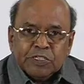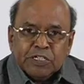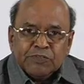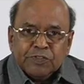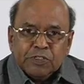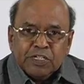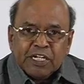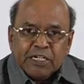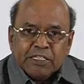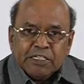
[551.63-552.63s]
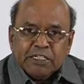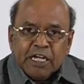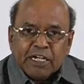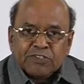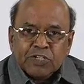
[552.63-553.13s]
Now if you look at the
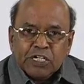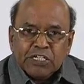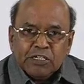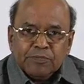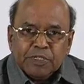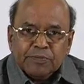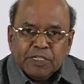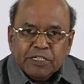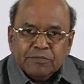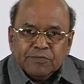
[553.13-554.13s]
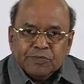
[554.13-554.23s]
hexagonal pyramid,